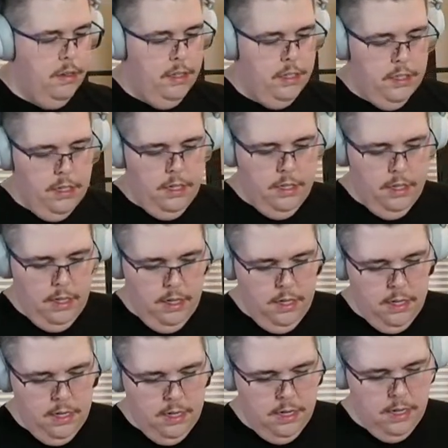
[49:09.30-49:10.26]
grease on the.
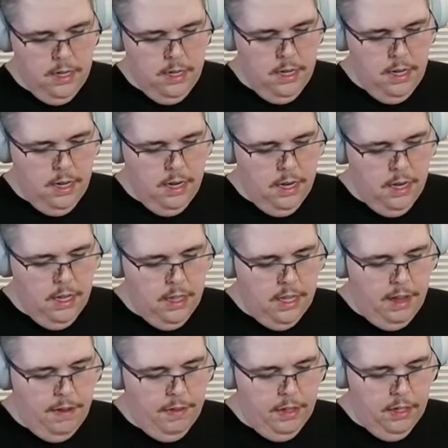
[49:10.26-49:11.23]

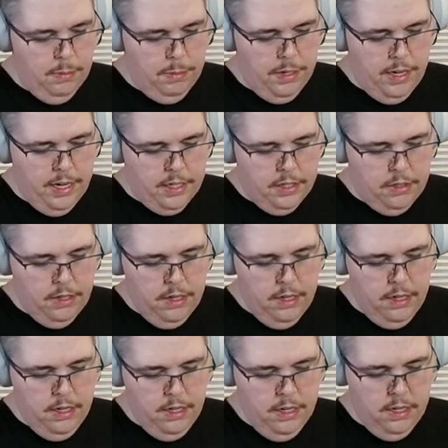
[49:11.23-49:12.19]
They have a little bit
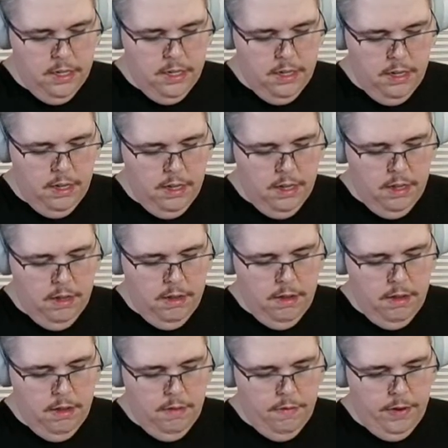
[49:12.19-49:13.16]
extra
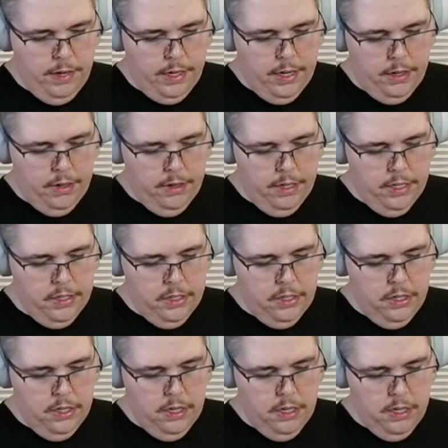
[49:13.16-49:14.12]
finger
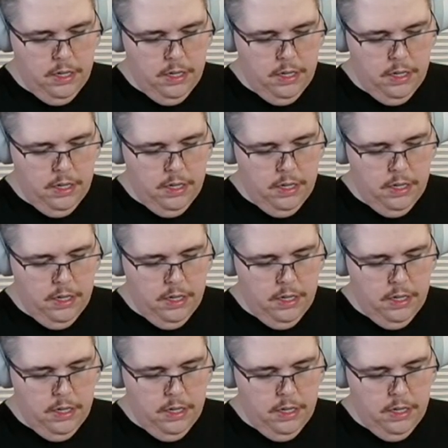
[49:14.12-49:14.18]
grease.